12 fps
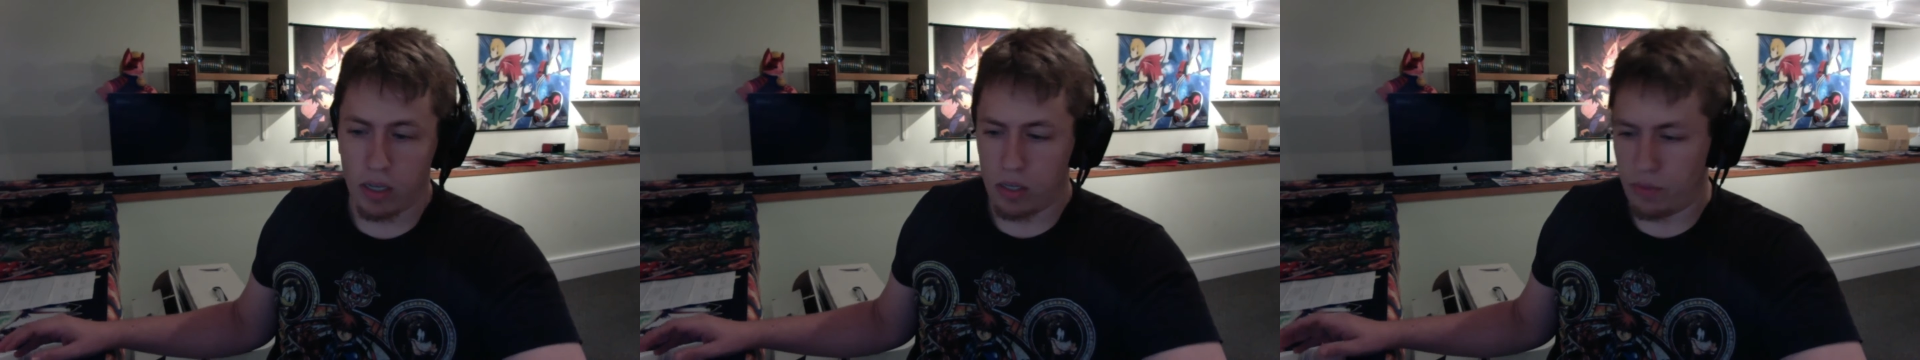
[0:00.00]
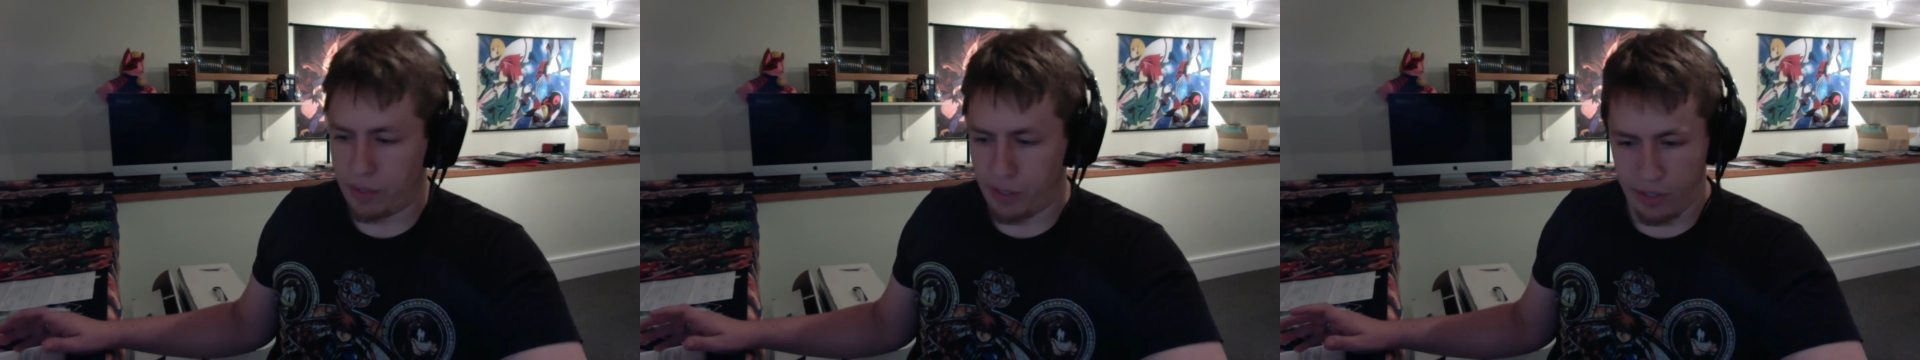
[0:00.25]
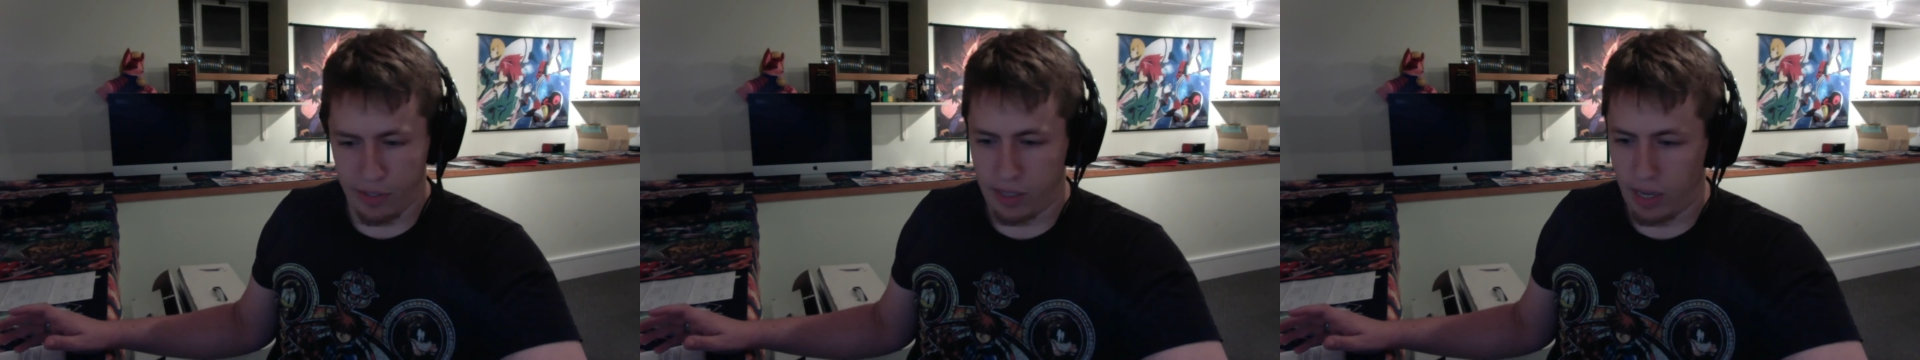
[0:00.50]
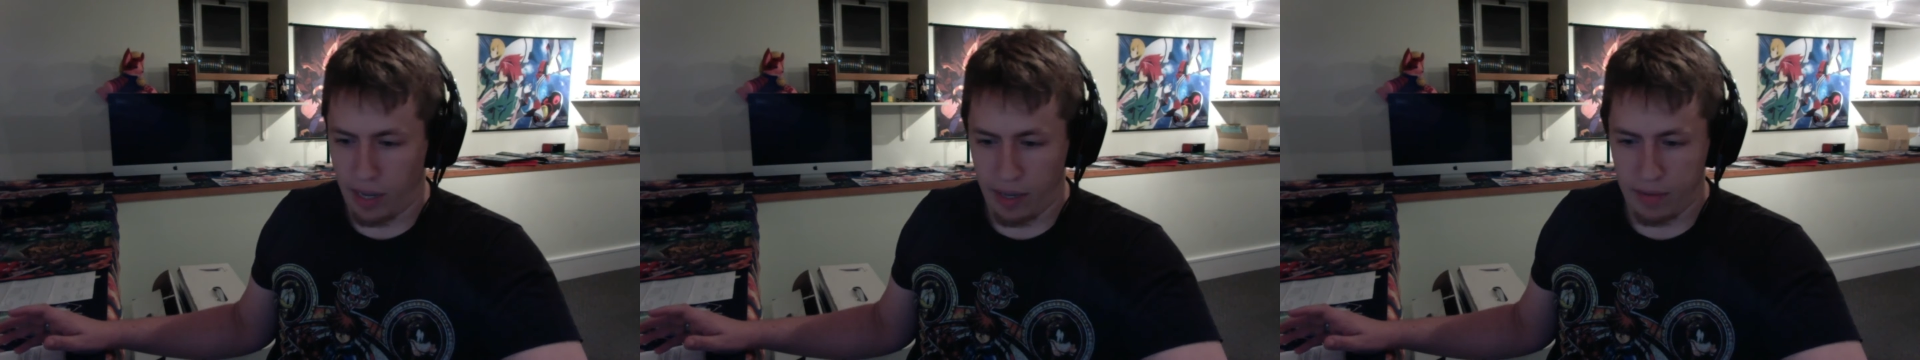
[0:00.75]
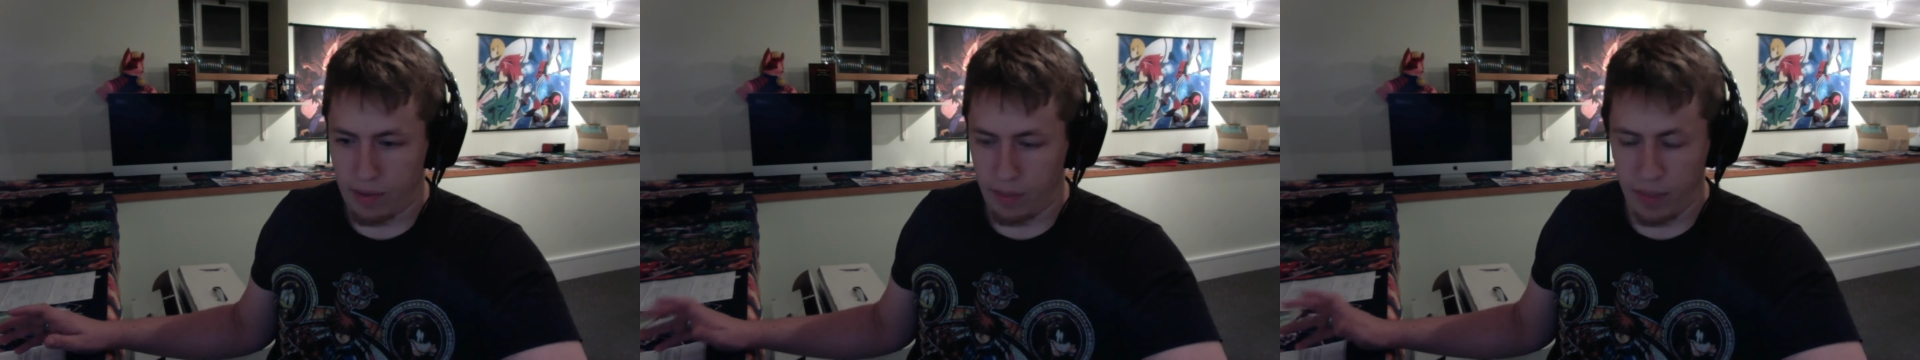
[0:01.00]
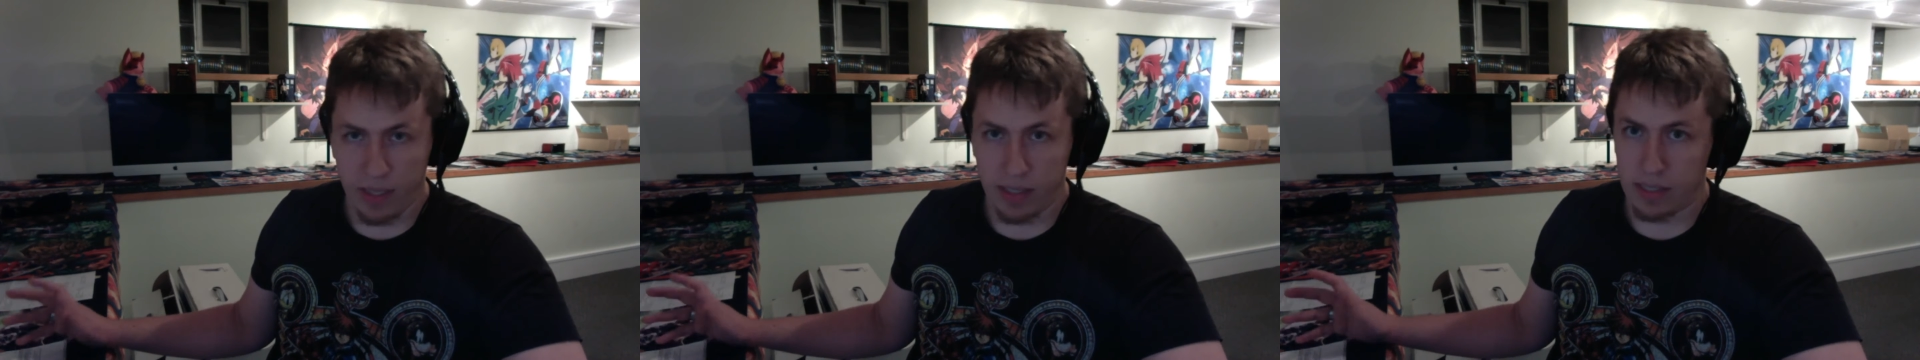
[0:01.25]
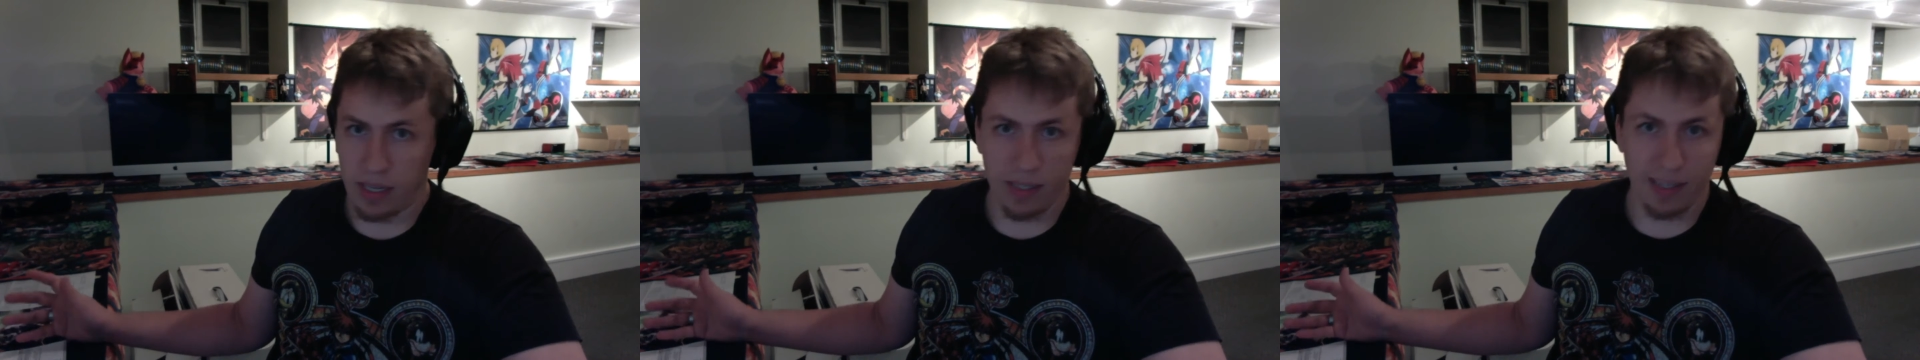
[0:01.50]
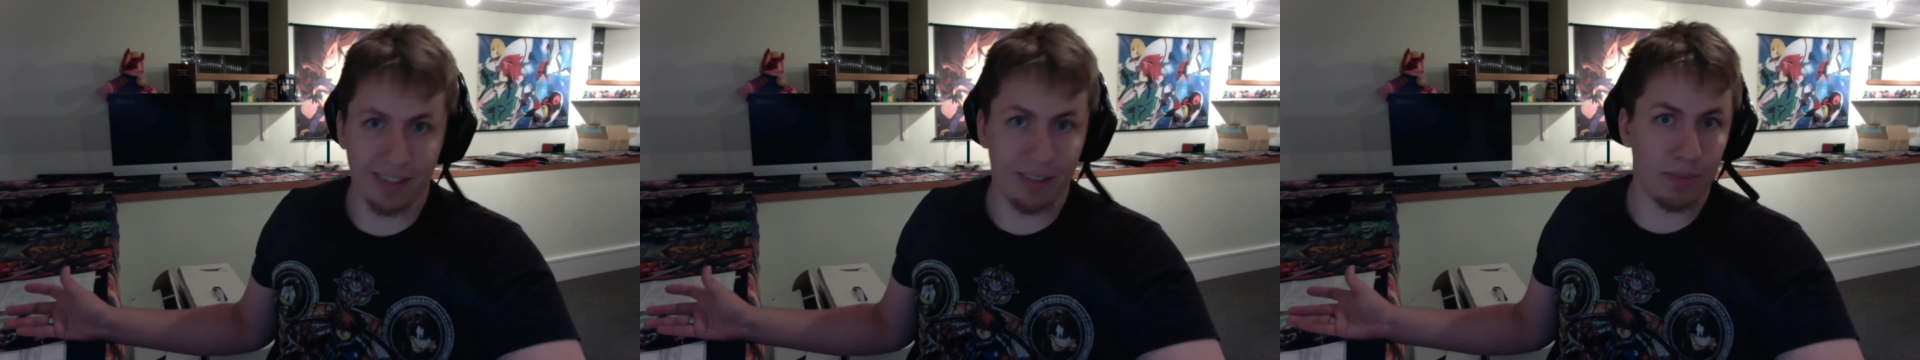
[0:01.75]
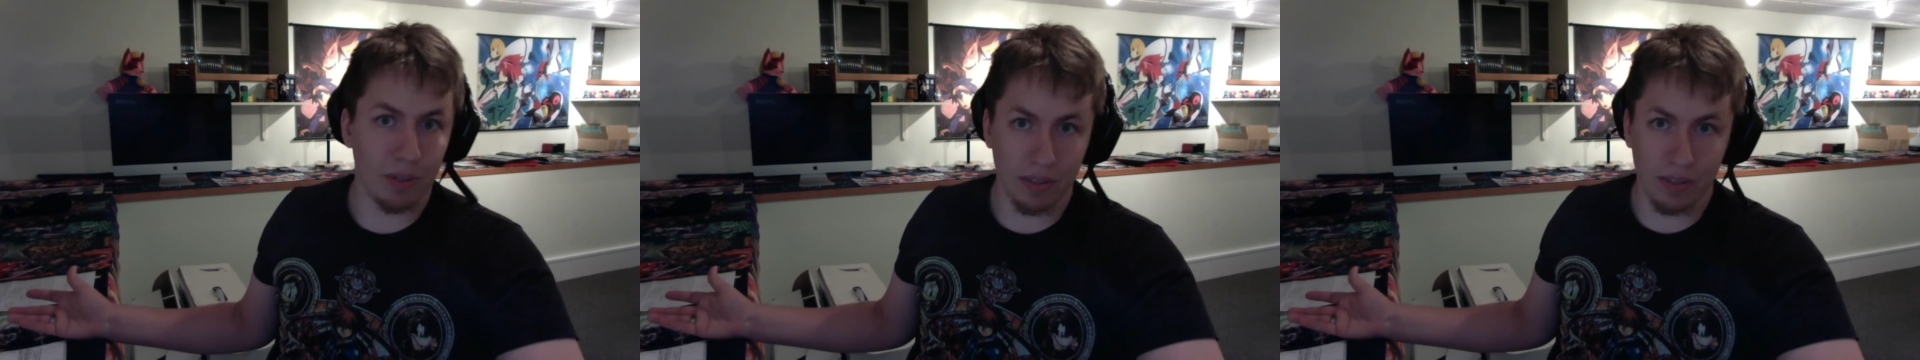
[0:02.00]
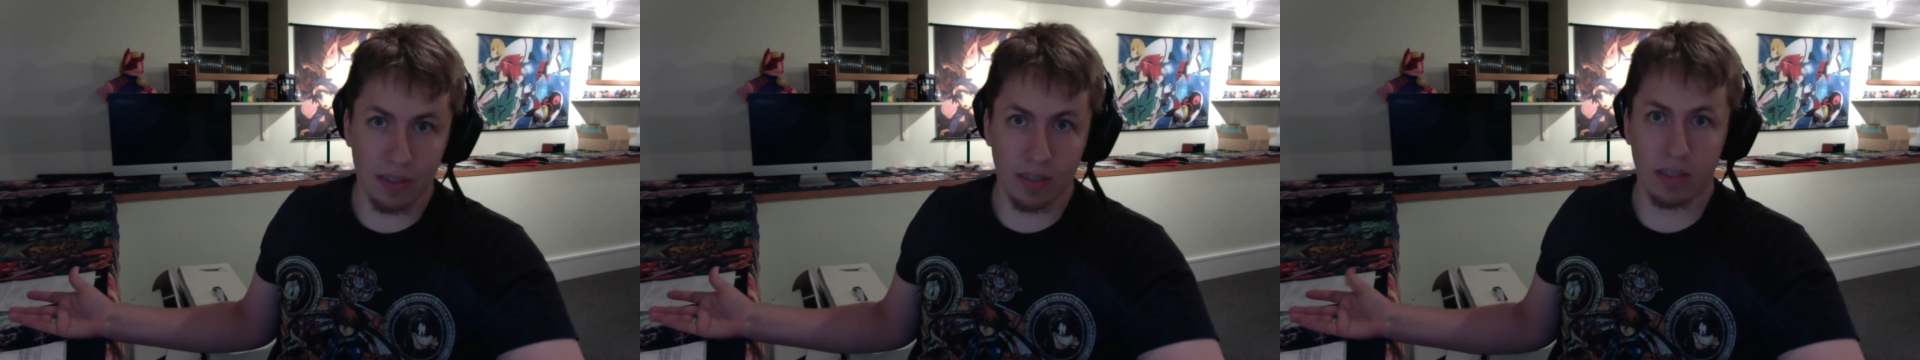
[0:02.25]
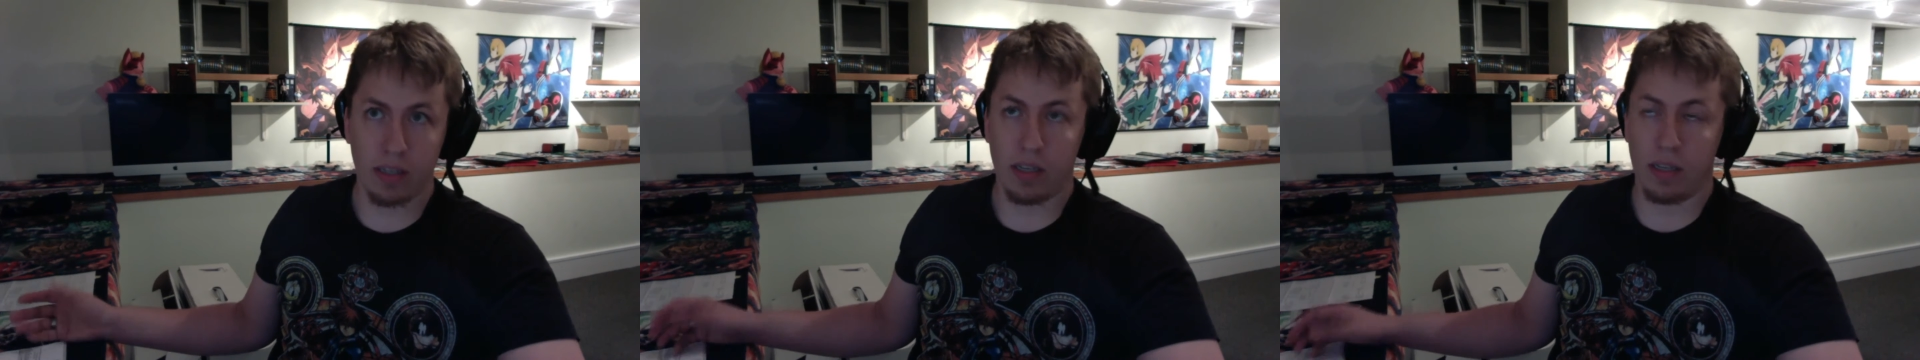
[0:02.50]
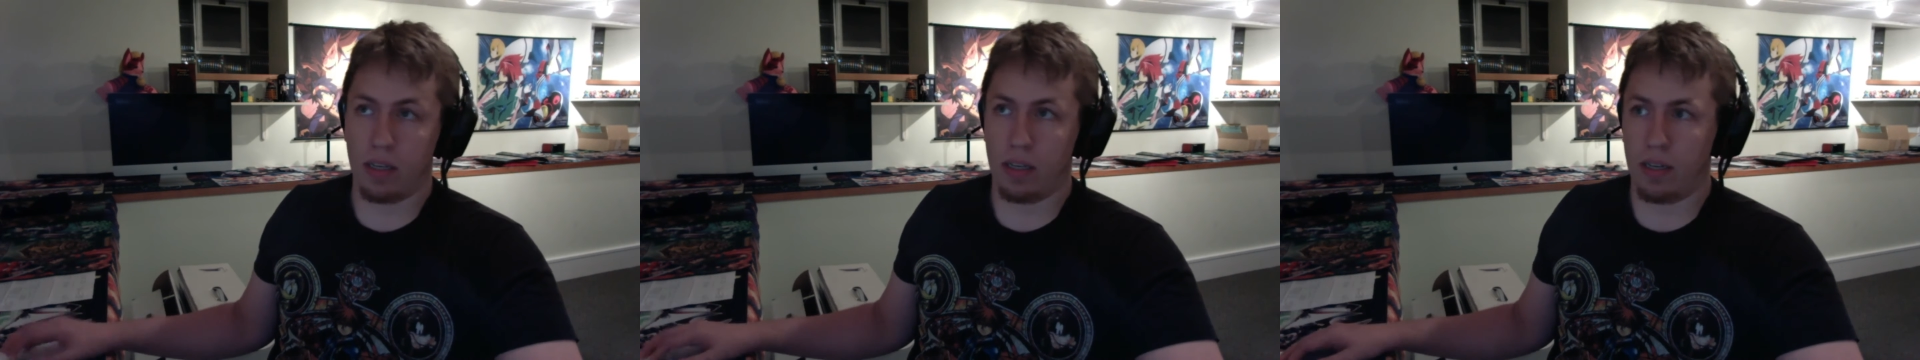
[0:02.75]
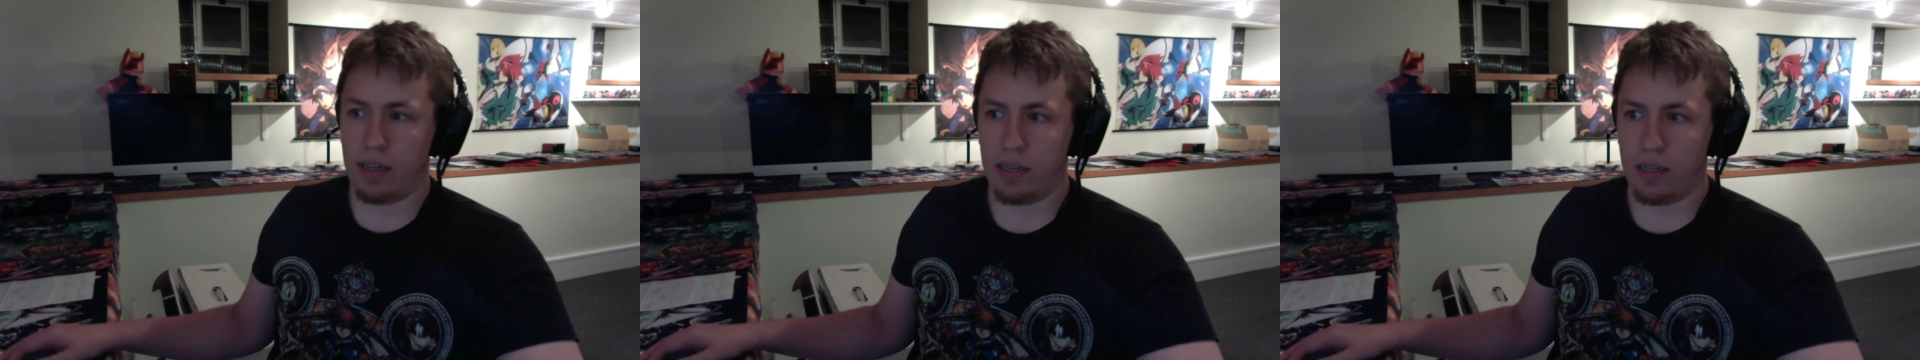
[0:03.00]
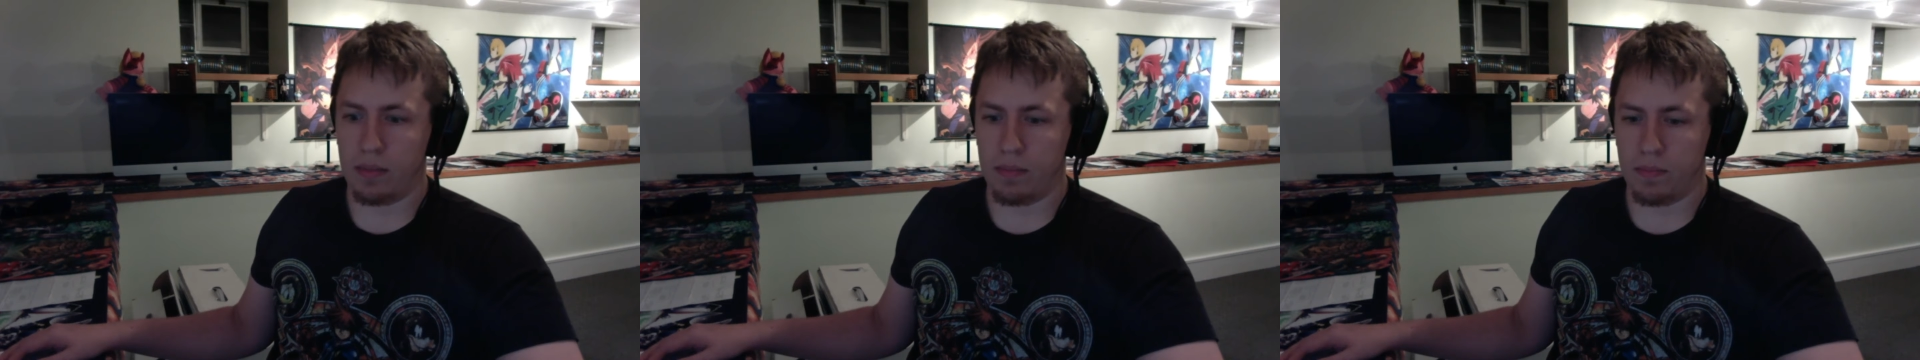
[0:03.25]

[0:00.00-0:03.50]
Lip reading: which is not, I mean, it's not terrible. Um,